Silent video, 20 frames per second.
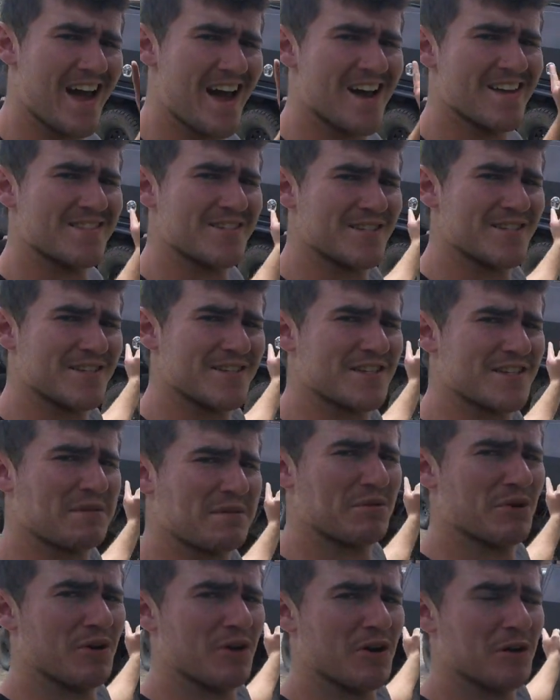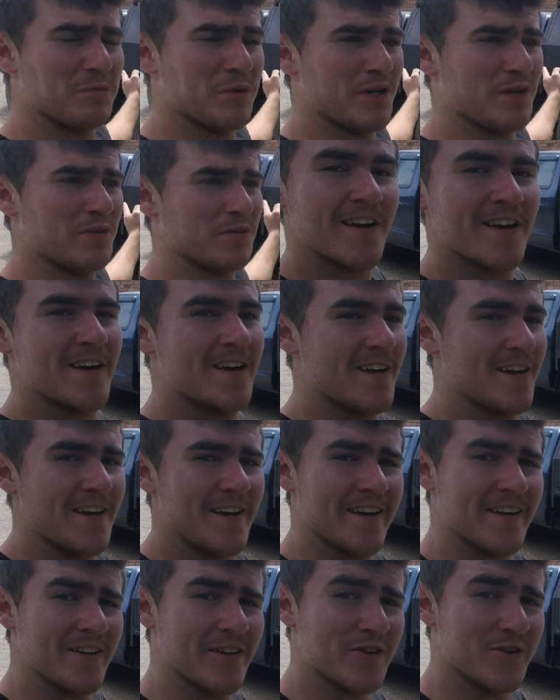as you can see behind me,
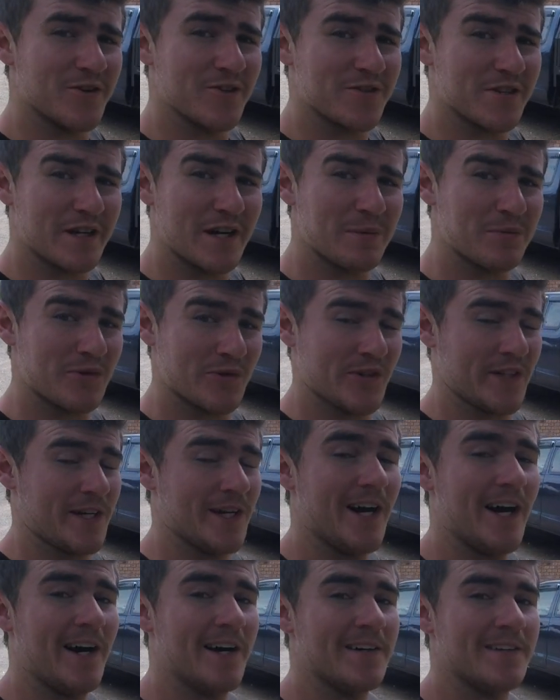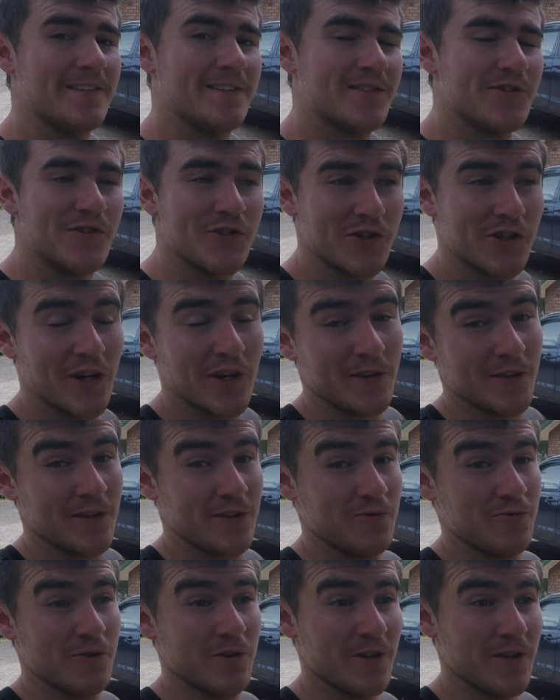the new setup's on the car. So
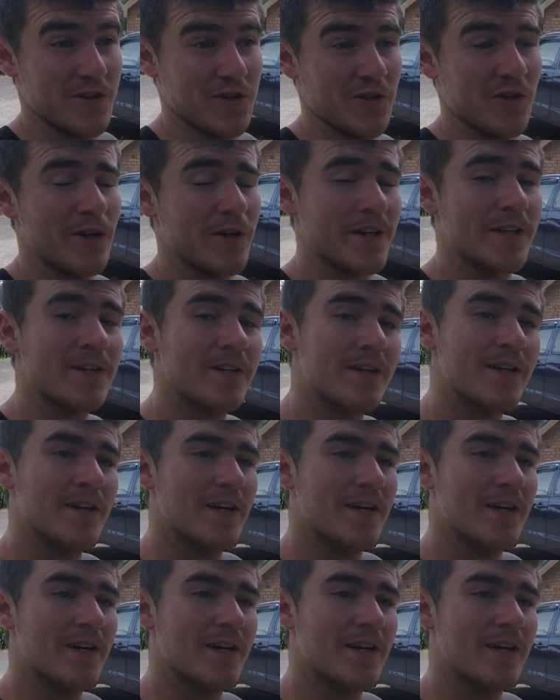it's really exciting.